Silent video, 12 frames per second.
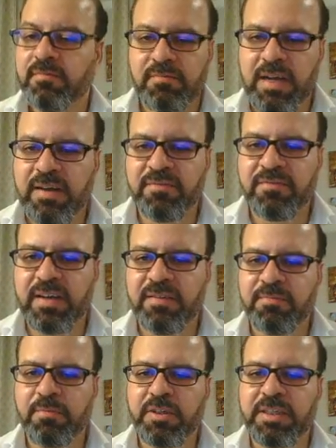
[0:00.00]

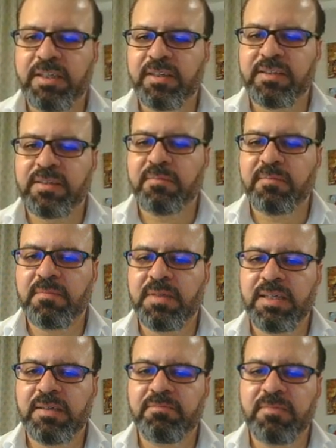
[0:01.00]
I've put here some
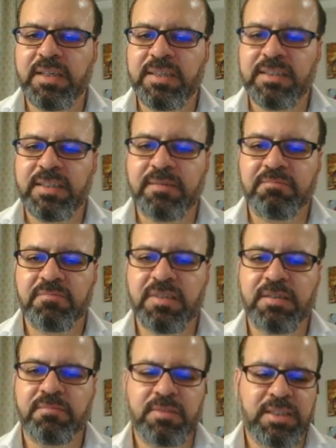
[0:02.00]
let's say
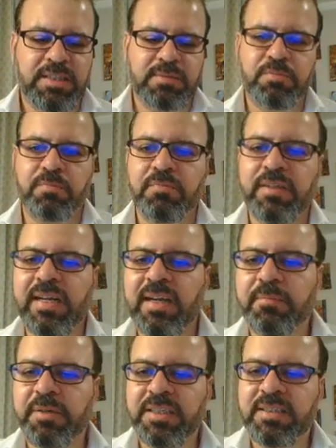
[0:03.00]
let's
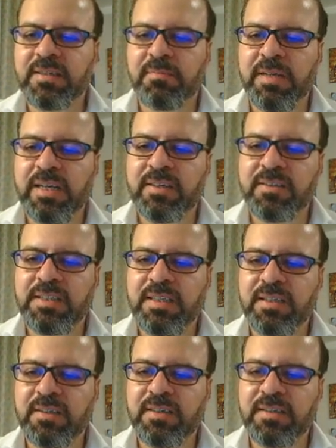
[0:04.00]
deliberate some errors
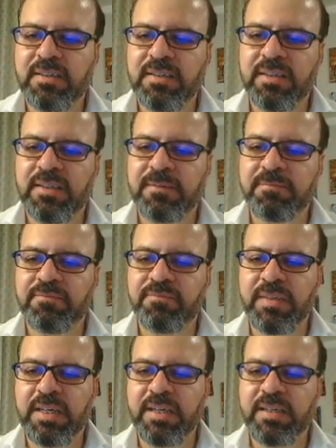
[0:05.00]
here,
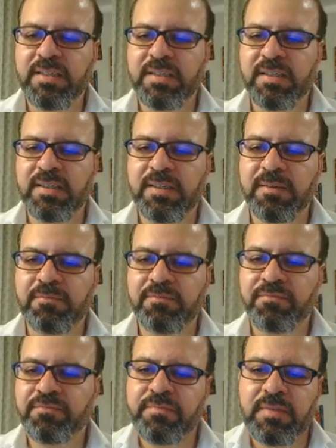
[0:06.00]
and
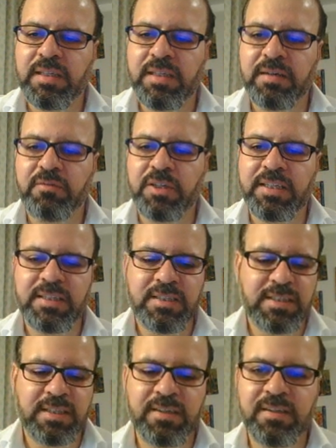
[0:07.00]
then we can
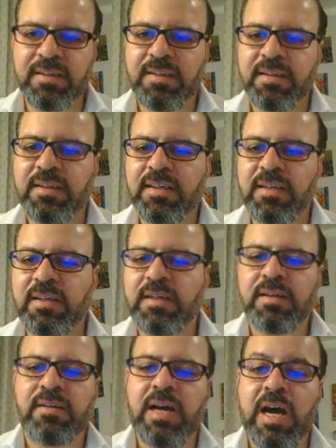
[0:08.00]
see
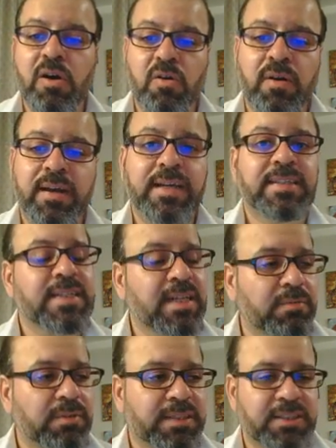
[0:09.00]
how Excel
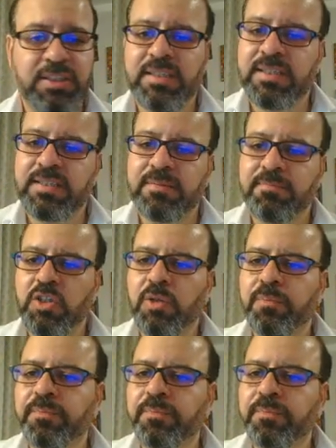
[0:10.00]
will treat this. So